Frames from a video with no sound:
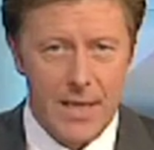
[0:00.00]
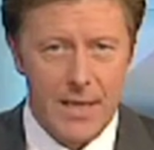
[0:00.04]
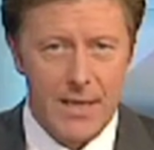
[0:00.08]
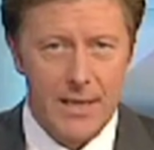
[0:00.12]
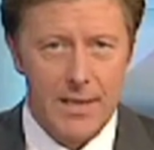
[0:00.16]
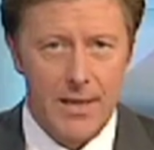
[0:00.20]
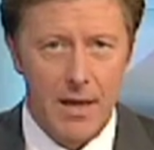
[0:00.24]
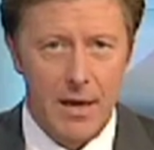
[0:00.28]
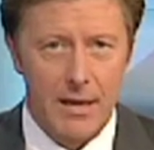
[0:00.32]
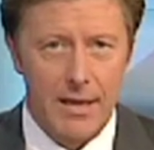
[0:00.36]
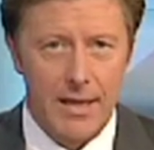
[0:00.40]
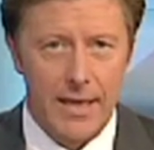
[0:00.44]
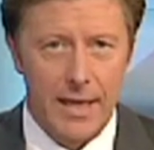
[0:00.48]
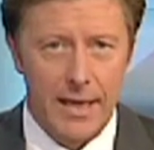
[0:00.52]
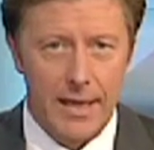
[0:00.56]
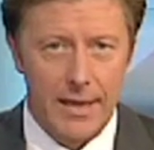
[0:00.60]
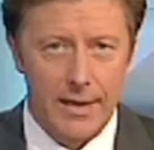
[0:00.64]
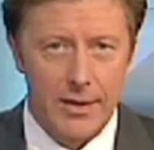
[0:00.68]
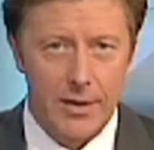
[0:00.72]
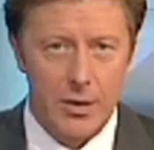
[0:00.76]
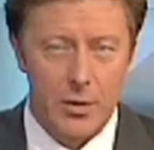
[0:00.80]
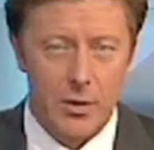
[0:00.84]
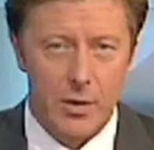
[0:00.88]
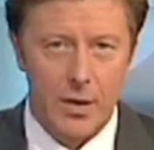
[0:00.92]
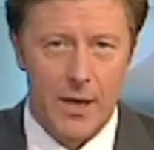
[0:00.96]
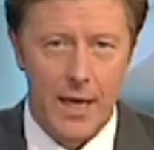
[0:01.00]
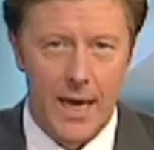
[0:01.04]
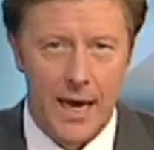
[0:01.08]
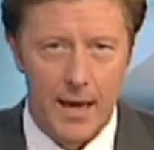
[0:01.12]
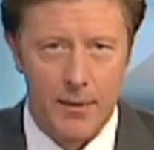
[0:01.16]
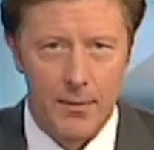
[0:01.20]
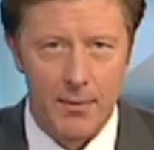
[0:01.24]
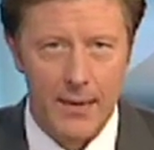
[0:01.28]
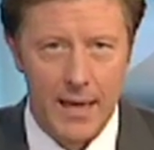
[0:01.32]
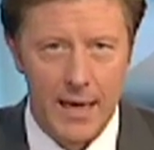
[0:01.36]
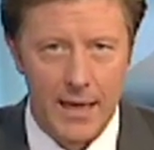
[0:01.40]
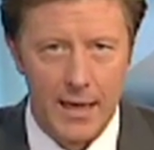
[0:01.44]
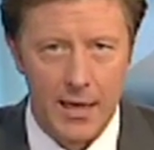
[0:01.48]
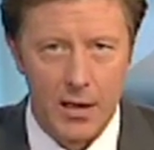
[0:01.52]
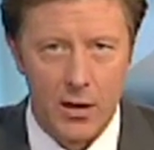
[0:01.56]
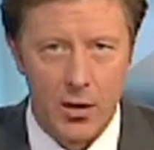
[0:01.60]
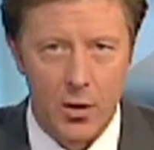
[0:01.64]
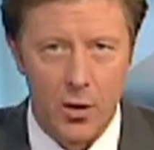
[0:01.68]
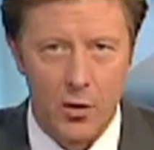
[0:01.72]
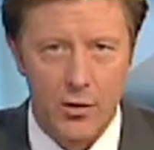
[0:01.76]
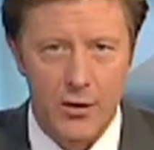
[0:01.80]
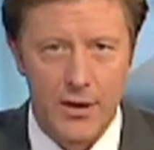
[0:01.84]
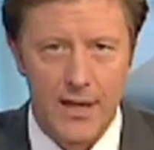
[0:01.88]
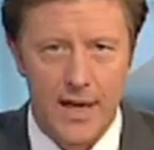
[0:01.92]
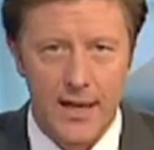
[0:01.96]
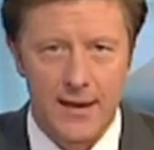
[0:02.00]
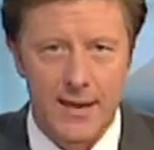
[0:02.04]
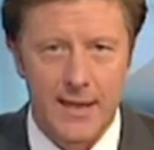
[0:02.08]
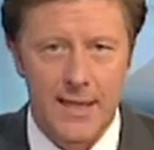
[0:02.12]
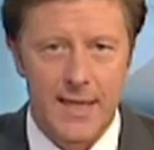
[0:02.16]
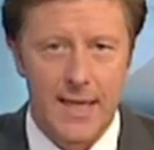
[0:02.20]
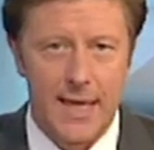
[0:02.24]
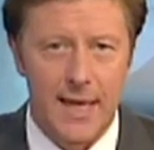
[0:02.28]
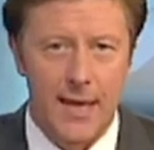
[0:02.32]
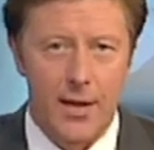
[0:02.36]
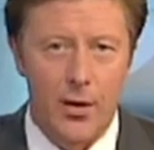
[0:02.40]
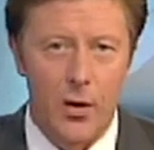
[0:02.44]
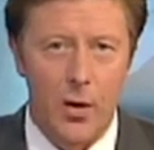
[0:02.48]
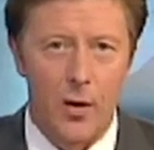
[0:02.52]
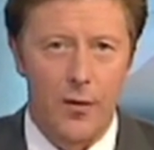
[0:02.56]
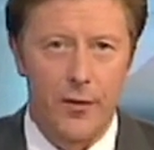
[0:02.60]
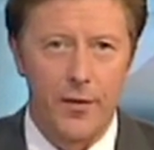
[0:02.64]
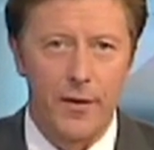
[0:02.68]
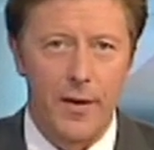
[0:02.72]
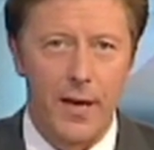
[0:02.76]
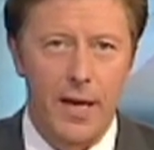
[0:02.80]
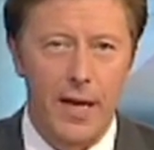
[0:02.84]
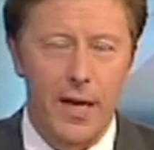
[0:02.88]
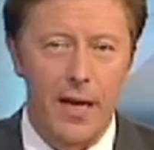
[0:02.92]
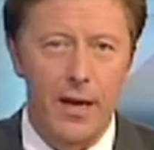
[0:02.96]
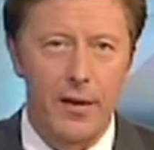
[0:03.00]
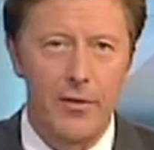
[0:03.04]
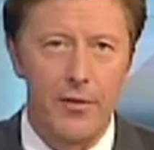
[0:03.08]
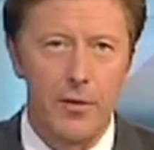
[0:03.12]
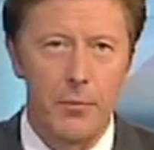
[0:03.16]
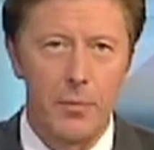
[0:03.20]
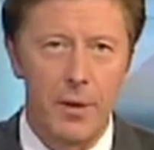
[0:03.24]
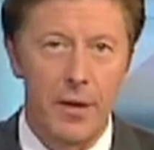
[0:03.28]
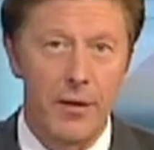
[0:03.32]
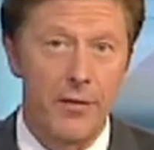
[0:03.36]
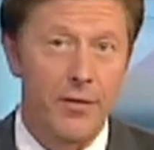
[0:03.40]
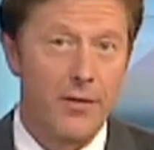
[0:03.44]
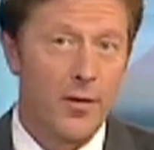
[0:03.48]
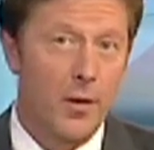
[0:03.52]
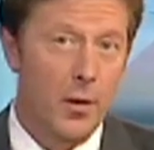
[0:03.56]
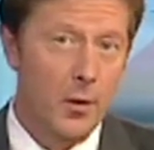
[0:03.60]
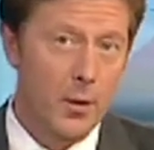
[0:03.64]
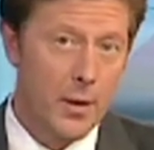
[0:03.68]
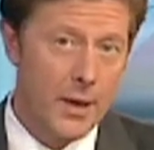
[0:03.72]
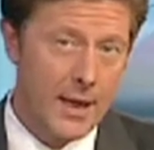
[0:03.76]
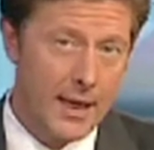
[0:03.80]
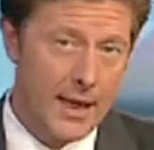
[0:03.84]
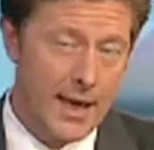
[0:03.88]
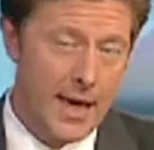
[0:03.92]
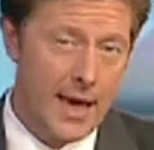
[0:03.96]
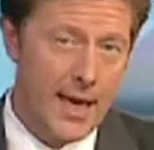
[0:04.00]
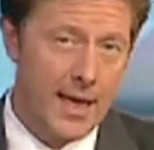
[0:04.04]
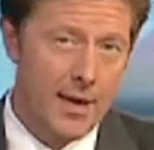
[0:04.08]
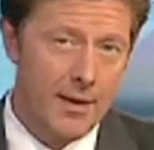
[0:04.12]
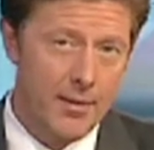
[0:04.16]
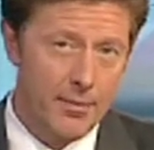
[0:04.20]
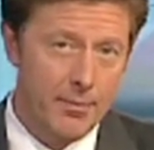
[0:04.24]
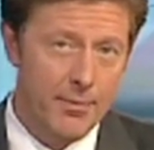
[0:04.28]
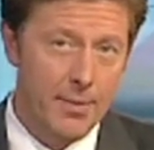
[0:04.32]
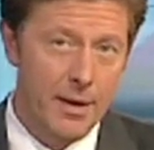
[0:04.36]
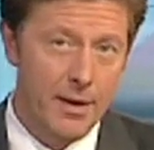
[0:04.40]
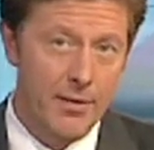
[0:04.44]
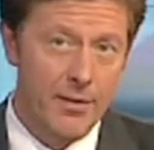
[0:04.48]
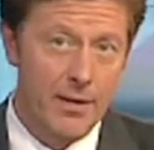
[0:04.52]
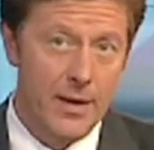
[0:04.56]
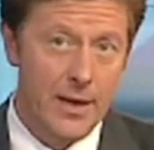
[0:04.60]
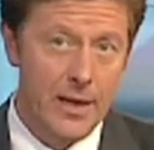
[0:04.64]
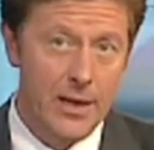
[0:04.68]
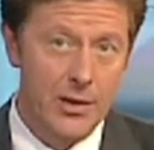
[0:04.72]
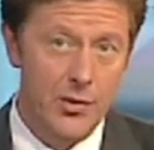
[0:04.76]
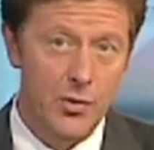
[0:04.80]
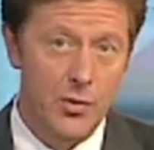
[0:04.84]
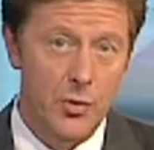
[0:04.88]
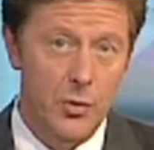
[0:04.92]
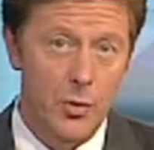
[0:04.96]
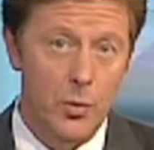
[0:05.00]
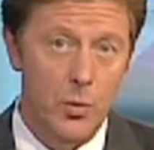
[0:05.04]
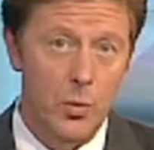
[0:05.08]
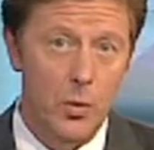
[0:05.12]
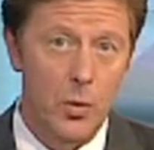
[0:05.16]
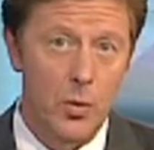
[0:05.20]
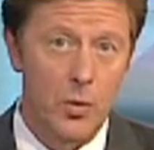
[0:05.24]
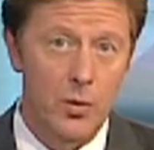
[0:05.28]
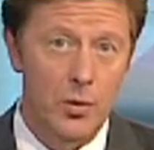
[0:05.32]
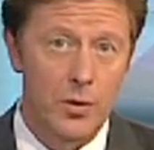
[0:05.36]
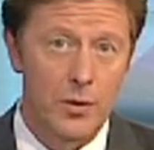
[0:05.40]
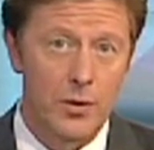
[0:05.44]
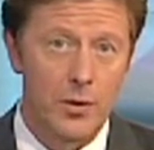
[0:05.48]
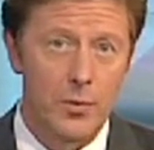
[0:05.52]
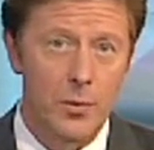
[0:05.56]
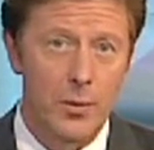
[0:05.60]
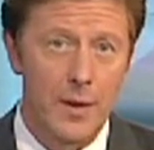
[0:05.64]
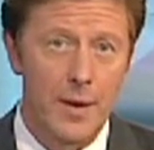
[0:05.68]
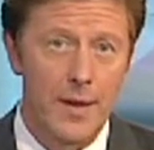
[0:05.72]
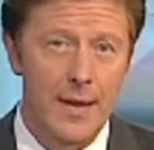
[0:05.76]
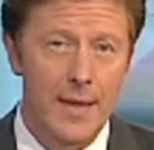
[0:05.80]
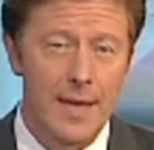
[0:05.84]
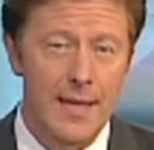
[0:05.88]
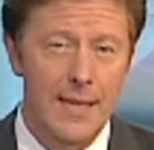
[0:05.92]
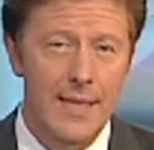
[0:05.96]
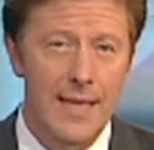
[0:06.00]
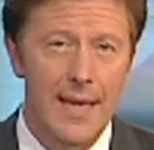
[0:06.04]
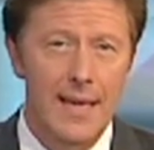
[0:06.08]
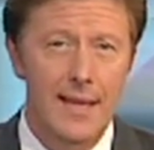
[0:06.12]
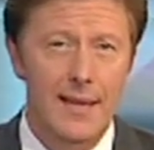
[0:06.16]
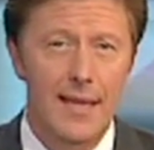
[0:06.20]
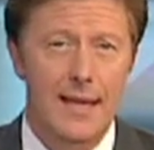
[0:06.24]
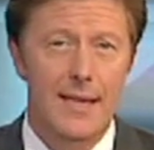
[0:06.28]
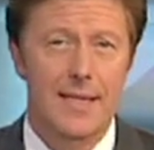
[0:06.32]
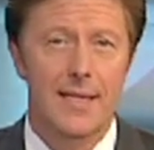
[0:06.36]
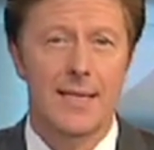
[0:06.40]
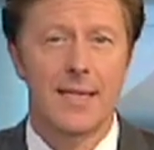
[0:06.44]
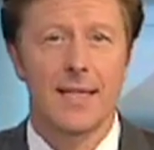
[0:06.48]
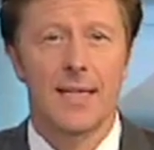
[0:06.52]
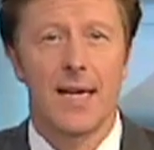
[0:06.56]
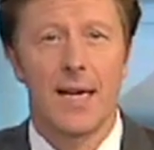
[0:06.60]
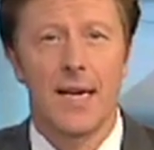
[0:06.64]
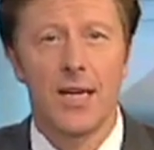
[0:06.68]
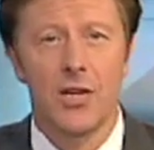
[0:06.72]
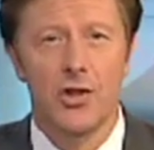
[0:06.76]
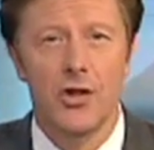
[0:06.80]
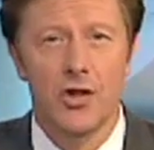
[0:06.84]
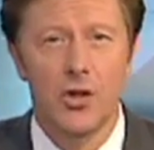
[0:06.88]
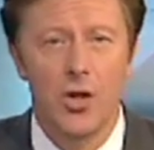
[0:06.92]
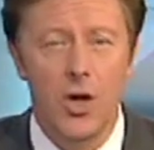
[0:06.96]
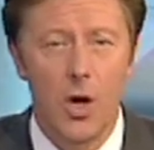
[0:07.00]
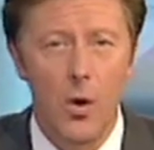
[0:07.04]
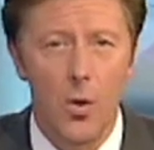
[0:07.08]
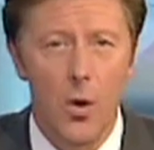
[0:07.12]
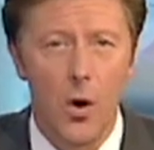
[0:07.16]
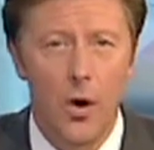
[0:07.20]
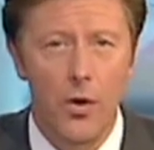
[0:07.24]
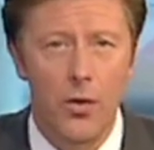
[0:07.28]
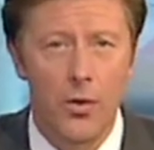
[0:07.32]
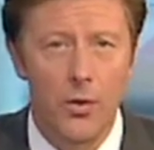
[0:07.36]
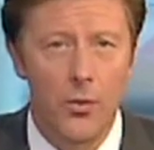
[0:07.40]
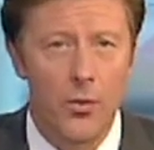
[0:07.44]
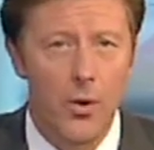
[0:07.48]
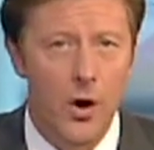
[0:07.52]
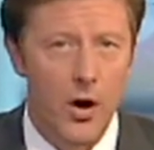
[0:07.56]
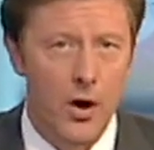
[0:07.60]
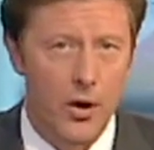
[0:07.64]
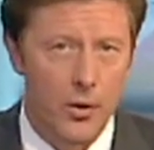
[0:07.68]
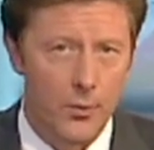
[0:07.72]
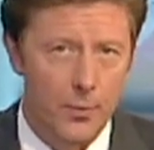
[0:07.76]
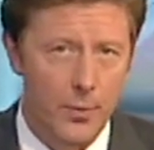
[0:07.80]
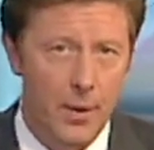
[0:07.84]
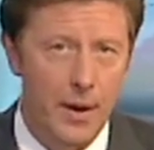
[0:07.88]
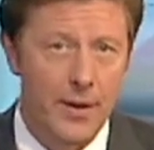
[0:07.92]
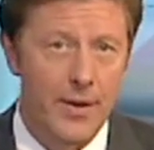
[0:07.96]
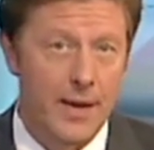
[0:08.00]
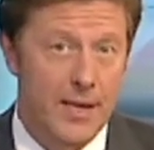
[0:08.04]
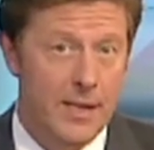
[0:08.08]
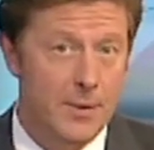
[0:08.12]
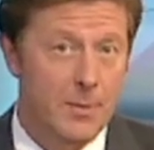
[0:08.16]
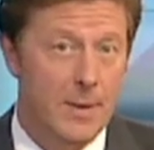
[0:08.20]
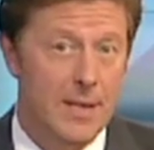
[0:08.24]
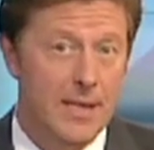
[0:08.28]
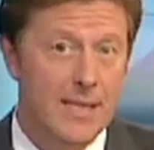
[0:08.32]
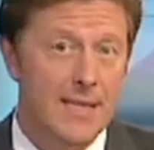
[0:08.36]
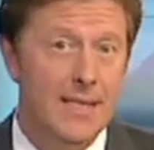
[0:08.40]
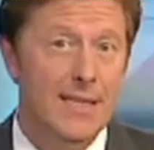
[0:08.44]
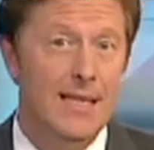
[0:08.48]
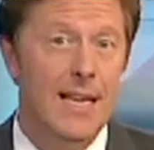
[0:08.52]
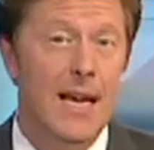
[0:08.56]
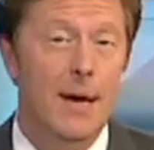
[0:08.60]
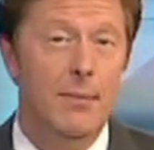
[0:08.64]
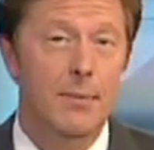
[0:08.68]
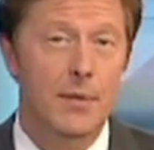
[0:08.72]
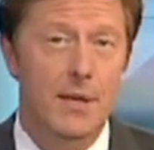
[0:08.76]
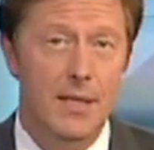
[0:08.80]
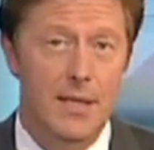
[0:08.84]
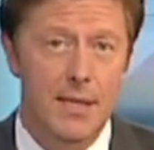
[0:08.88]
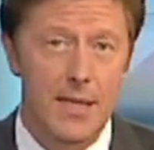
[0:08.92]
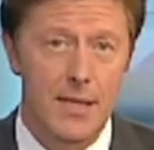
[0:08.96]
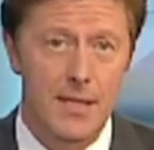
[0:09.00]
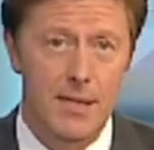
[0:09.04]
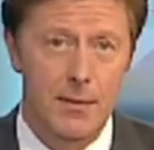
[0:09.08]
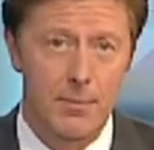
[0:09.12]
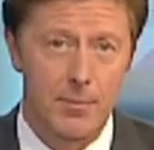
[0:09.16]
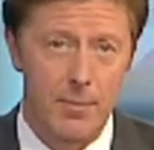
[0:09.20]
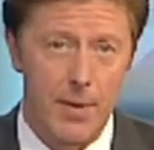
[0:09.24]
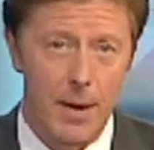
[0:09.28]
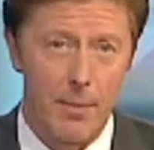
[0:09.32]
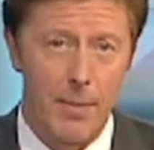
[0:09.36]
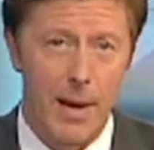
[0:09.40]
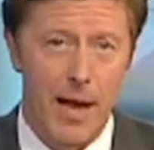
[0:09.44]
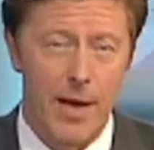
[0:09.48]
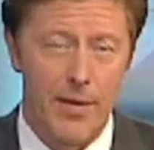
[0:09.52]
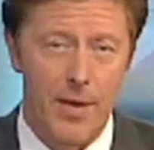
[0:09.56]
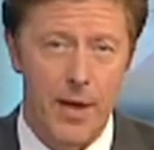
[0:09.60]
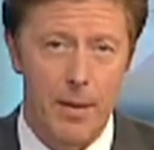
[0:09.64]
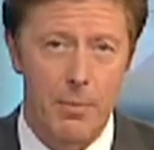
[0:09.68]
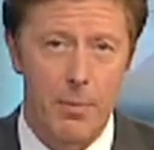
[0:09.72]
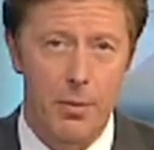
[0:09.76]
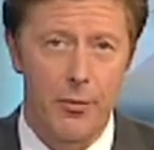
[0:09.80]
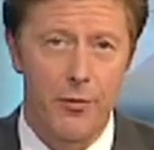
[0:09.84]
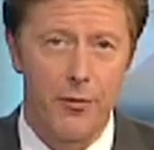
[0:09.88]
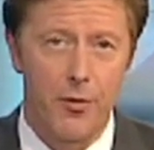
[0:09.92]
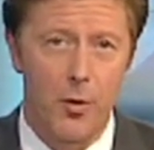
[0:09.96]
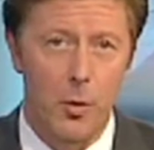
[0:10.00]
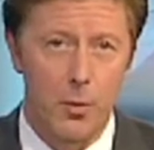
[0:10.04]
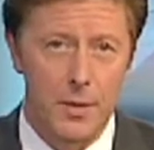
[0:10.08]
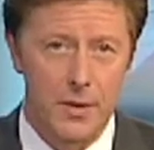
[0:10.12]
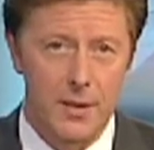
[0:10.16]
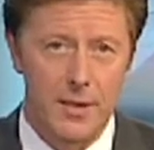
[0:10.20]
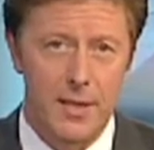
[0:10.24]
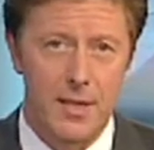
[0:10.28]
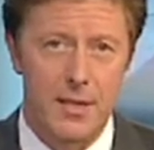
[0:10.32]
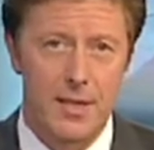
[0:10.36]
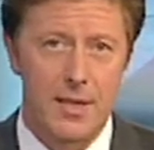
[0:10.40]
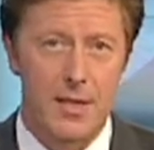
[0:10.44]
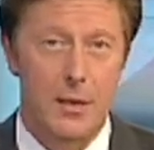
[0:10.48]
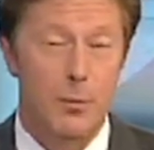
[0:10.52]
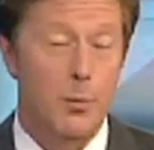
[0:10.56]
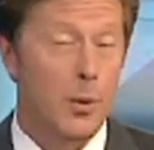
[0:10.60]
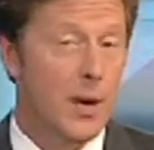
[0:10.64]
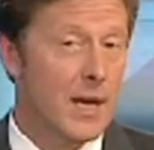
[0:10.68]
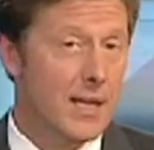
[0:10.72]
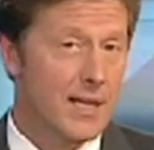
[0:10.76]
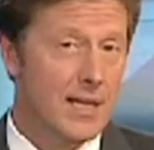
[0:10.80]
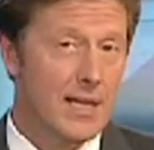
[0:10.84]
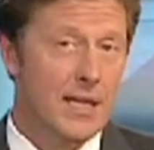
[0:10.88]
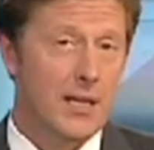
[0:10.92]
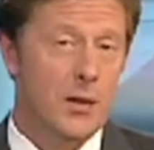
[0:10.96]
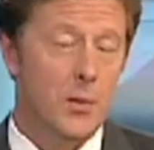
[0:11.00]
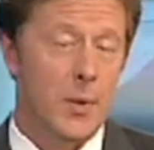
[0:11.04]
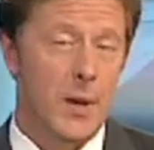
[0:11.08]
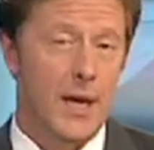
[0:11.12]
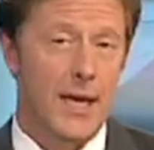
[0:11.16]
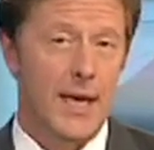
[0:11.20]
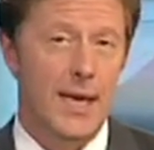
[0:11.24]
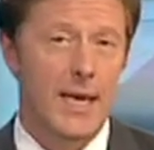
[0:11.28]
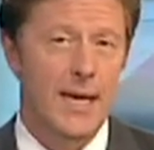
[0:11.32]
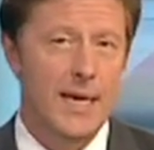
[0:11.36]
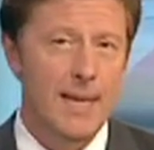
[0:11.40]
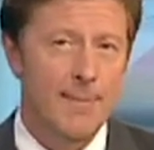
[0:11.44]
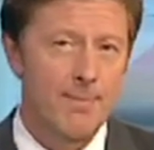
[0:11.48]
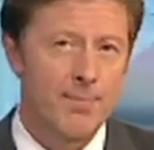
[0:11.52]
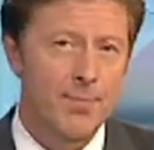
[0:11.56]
Psychics who claim they can contact the dead often have a big following and big financial rewards when they take their stage show on the road, but there's been skepticism about their performances in the press this week.